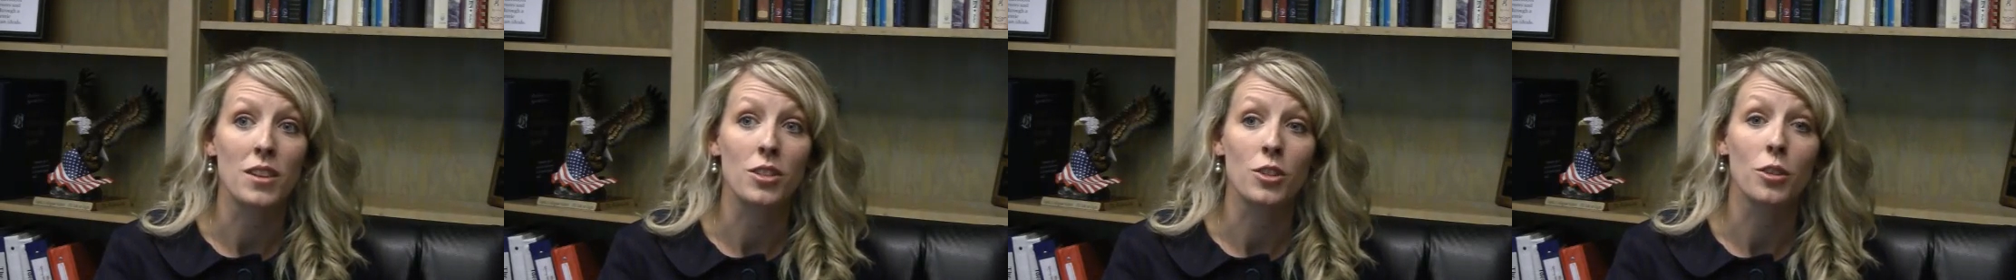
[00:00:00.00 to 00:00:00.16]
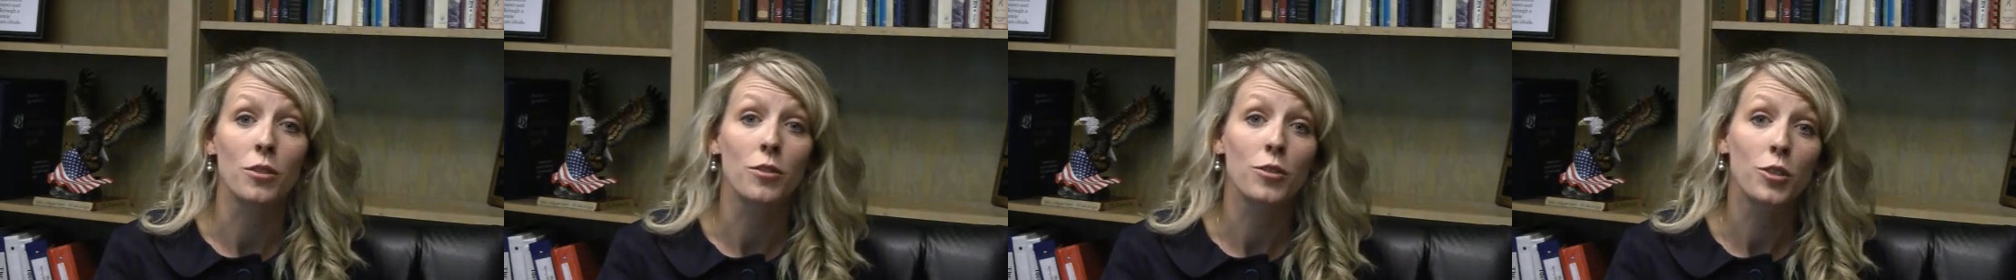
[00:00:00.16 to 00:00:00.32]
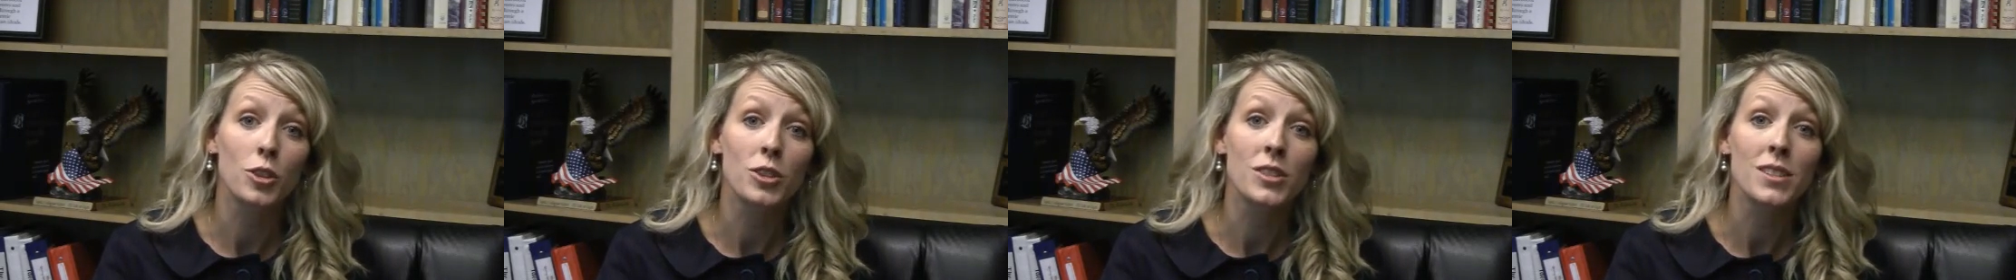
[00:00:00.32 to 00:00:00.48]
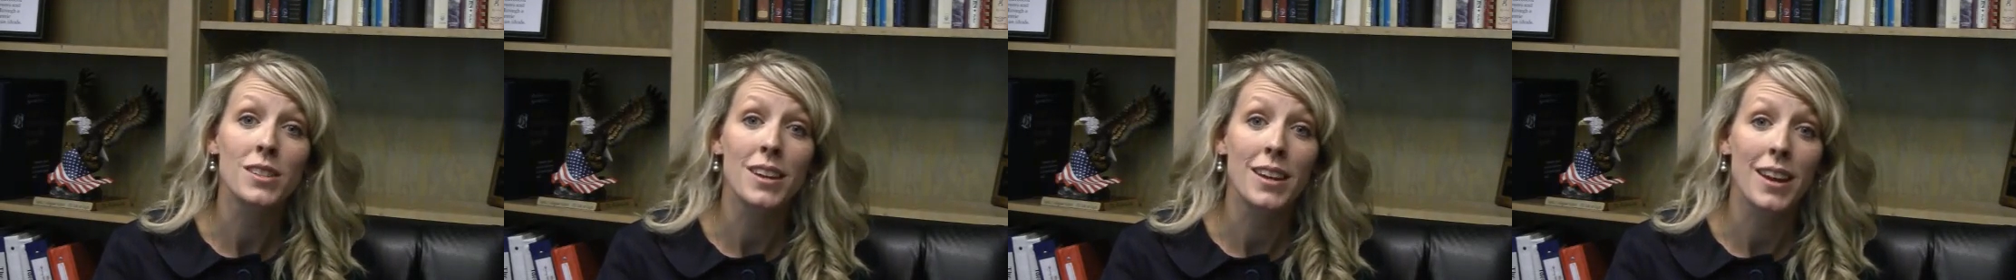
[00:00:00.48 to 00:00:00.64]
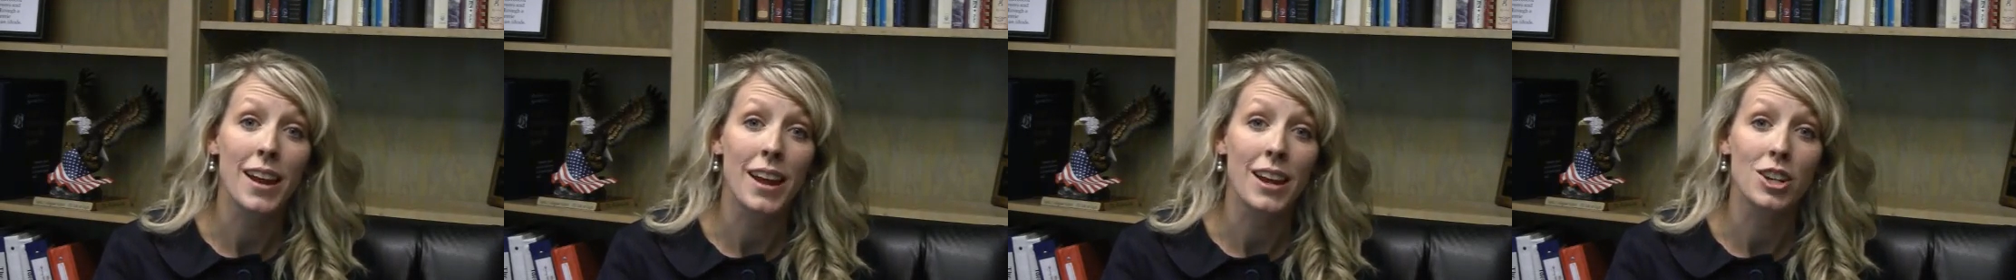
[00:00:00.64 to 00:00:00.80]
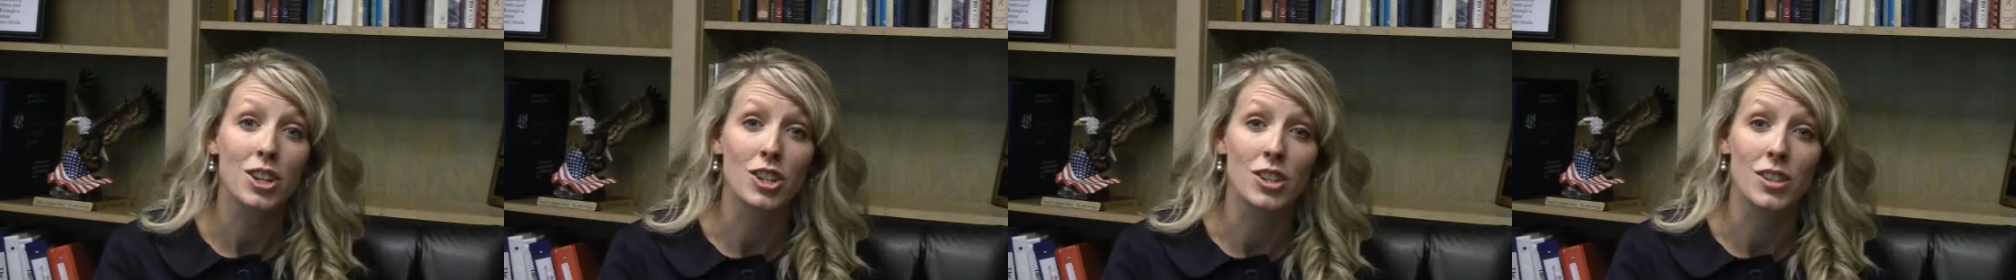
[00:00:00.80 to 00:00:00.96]
their first
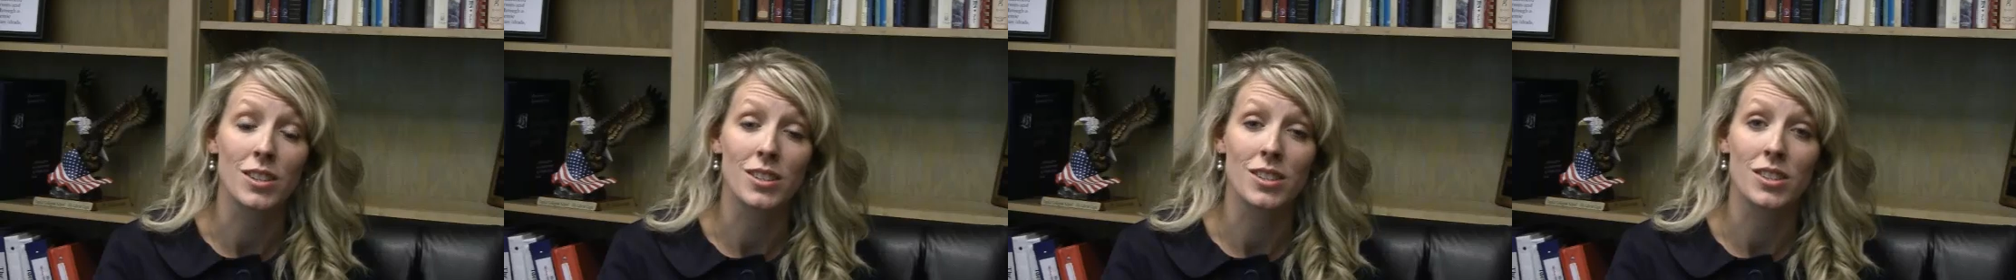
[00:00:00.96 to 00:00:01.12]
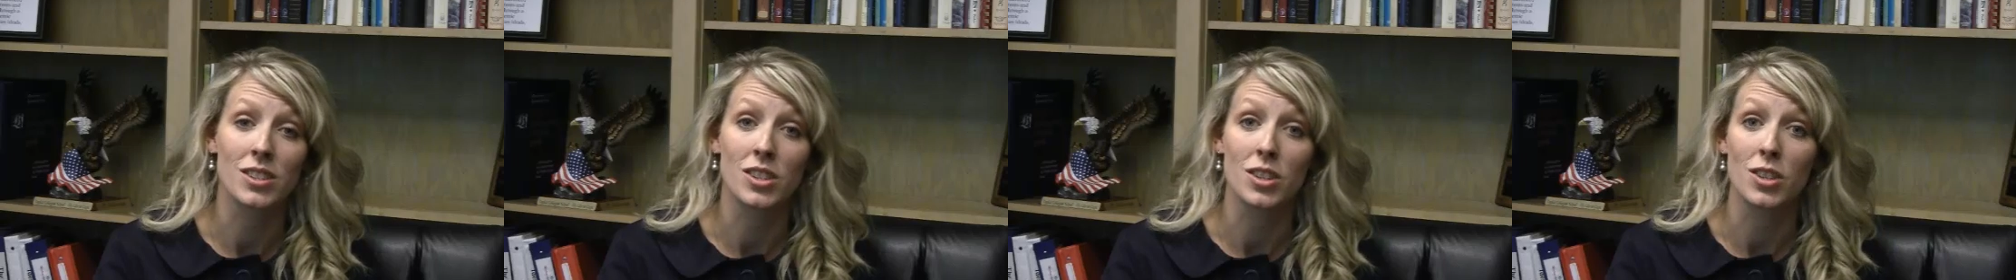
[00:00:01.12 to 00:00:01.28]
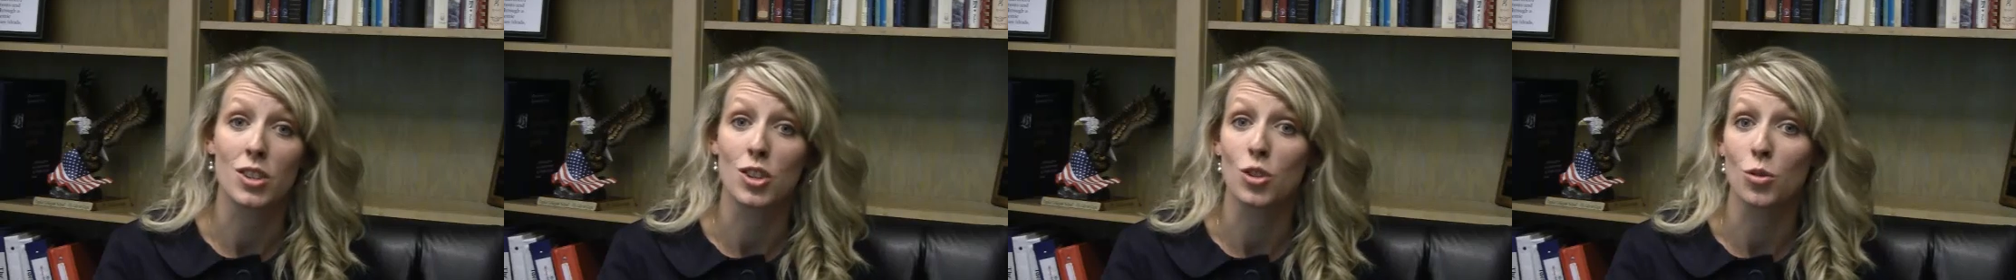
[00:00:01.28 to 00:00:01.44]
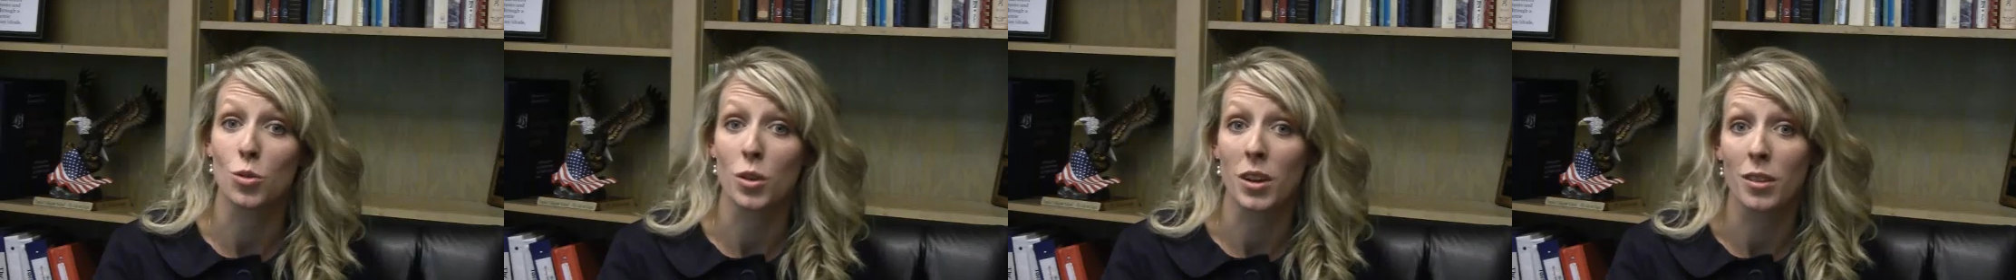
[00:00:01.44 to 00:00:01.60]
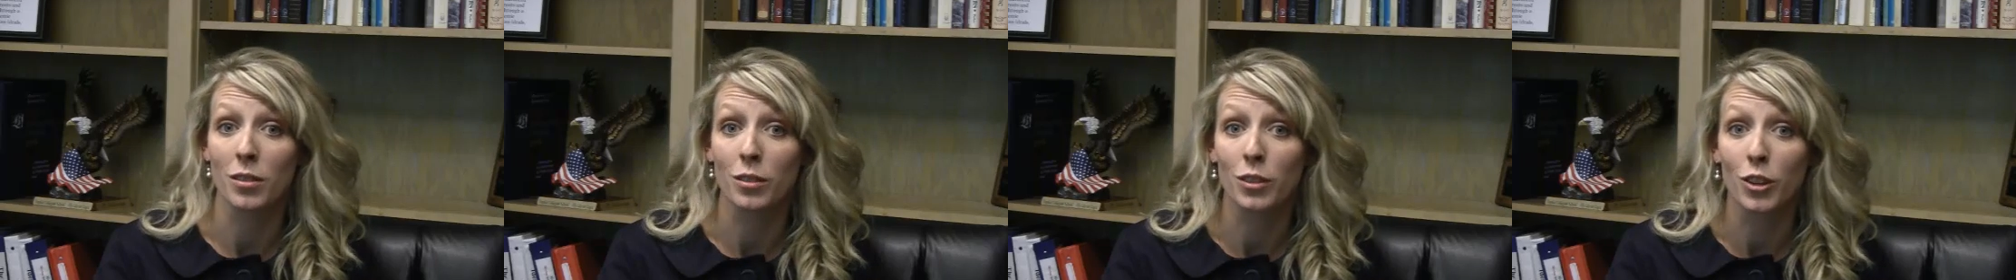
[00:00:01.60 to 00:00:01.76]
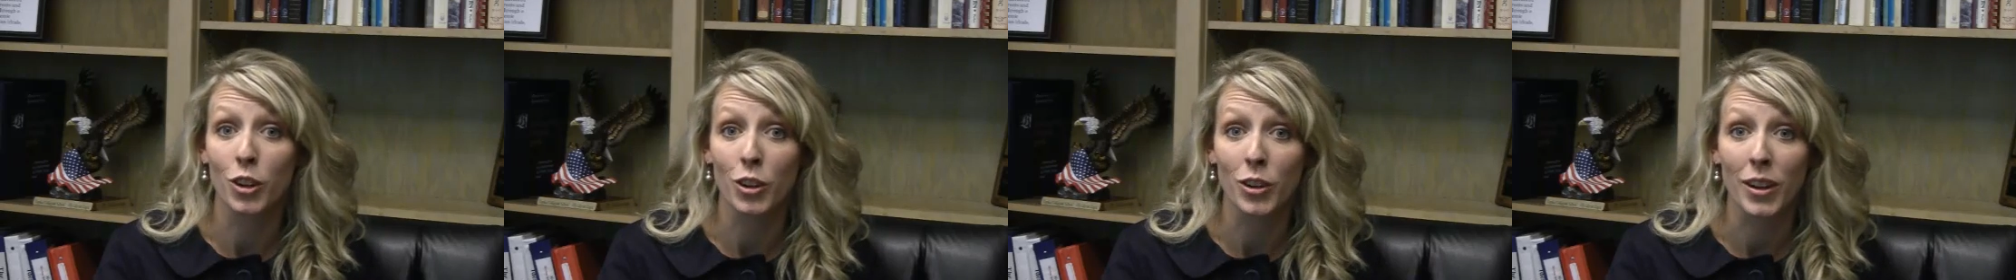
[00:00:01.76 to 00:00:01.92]
connections to the joy
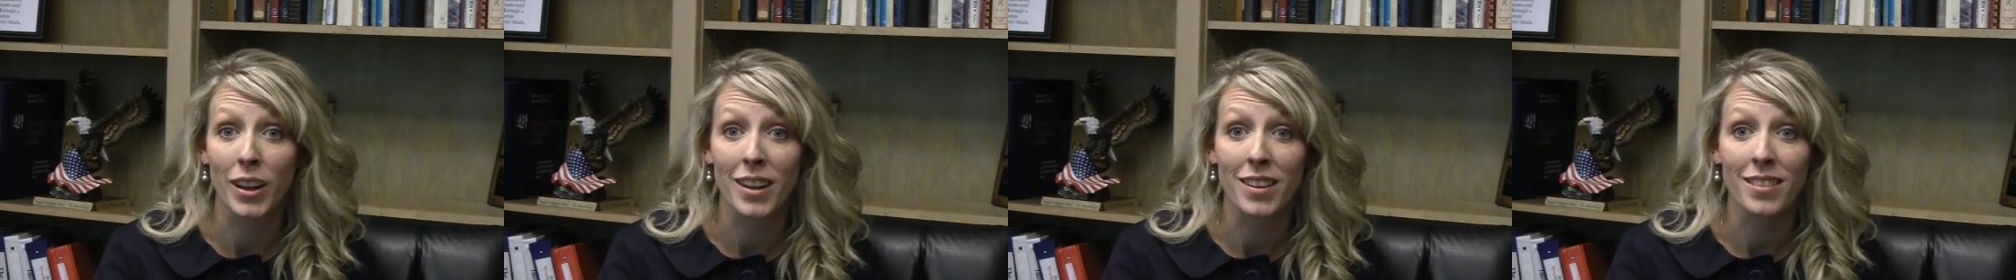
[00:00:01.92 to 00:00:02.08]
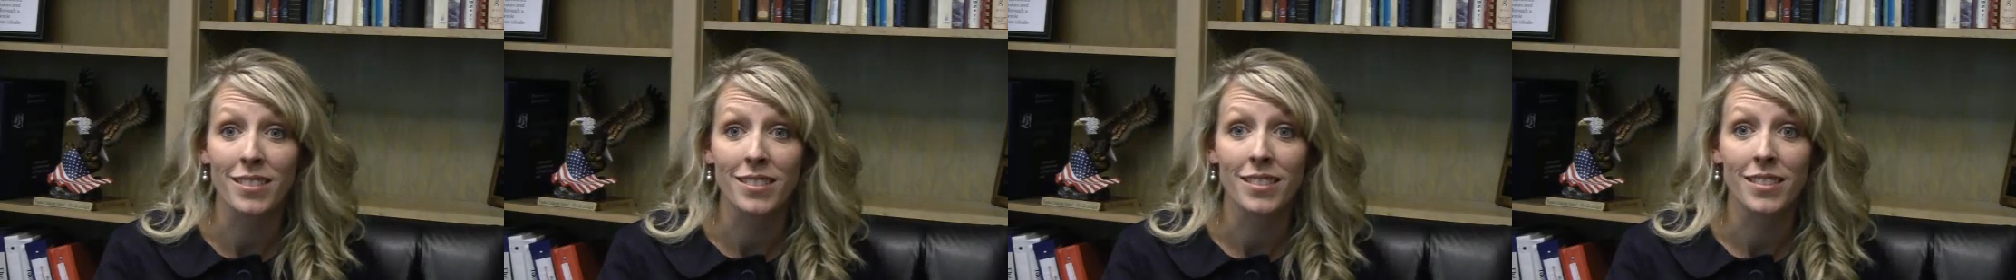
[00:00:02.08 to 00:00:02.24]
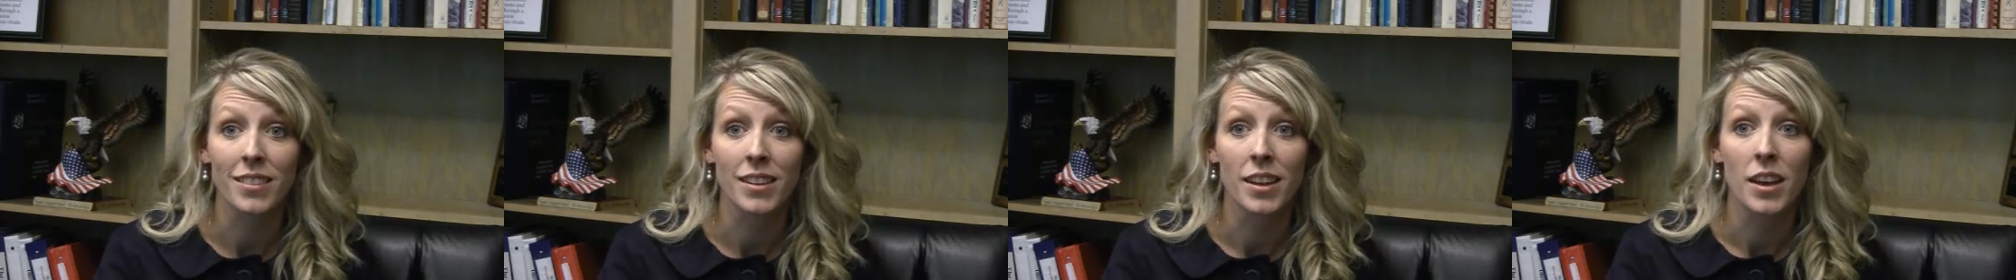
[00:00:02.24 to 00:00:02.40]
of learning,